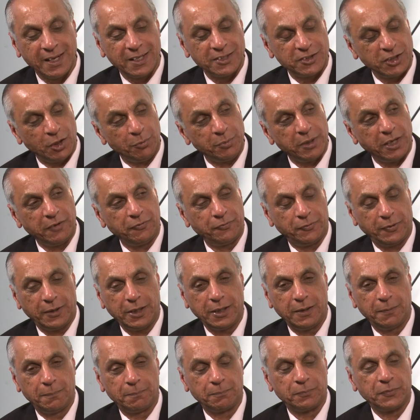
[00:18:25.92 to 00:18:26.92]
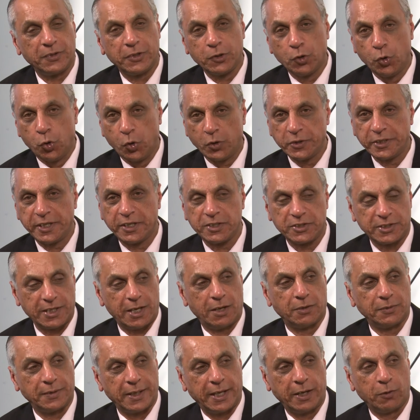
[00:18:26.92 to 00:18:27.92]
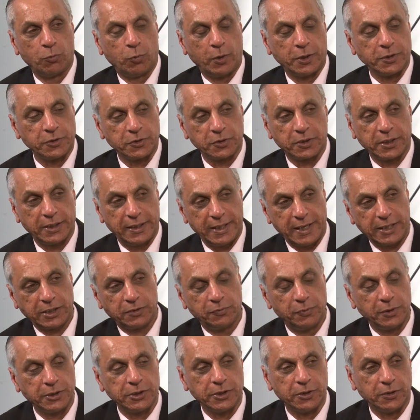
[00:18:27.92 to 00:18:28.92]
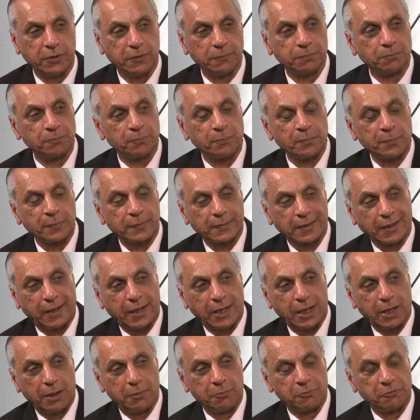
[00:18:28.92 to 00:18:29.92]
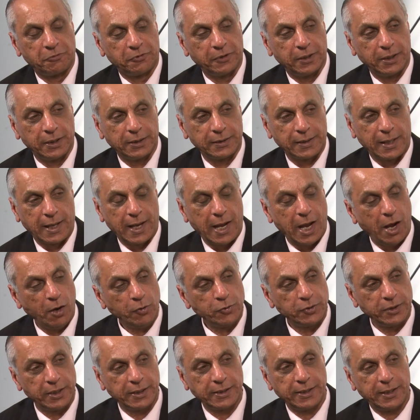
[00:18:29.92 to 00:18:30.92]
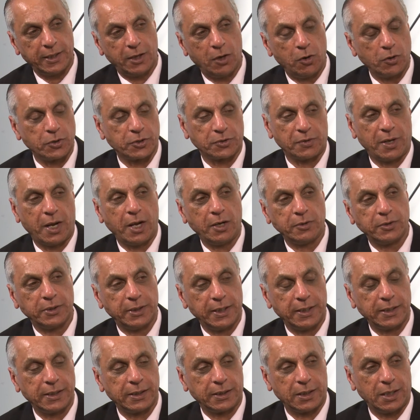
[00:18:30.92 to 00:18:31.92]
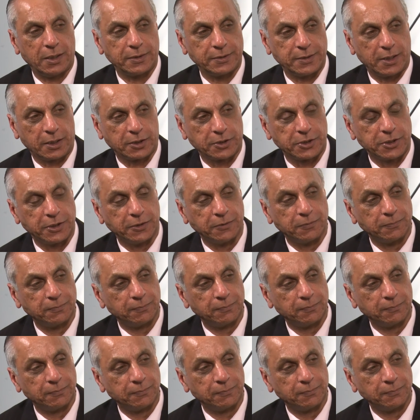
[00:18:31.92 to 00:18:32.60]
Tell me, if um, the audience out there want to connect with you Um, further, how do they get hold of you? How do they contact you?